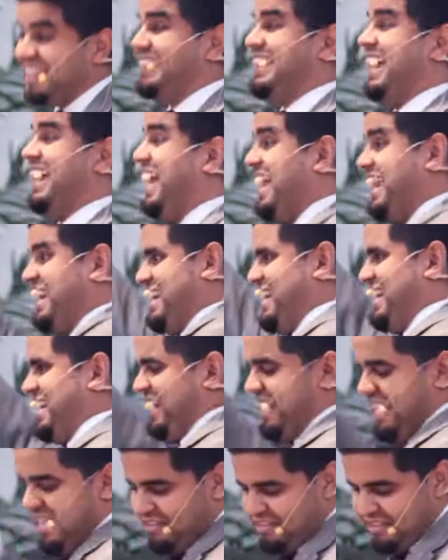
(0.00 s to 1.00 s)
Then
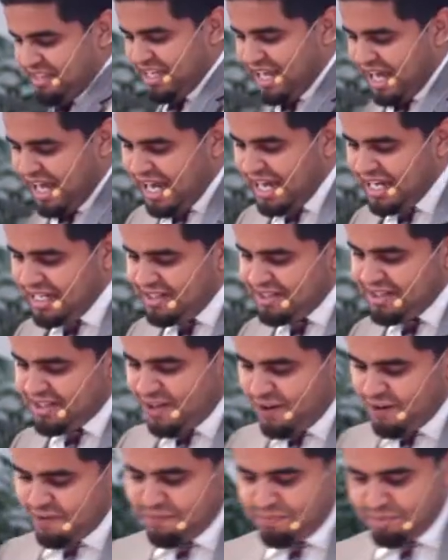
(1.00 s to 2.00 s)
the
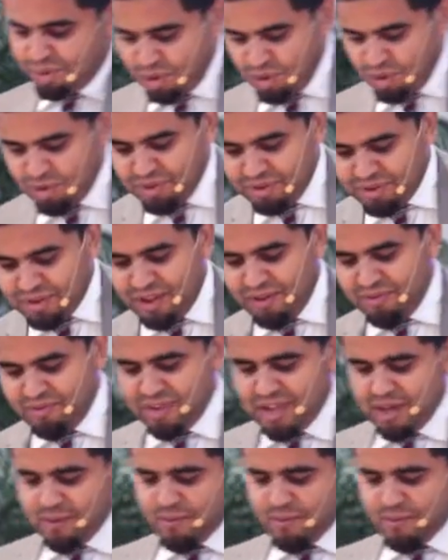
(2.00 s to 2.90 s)
eyes of both of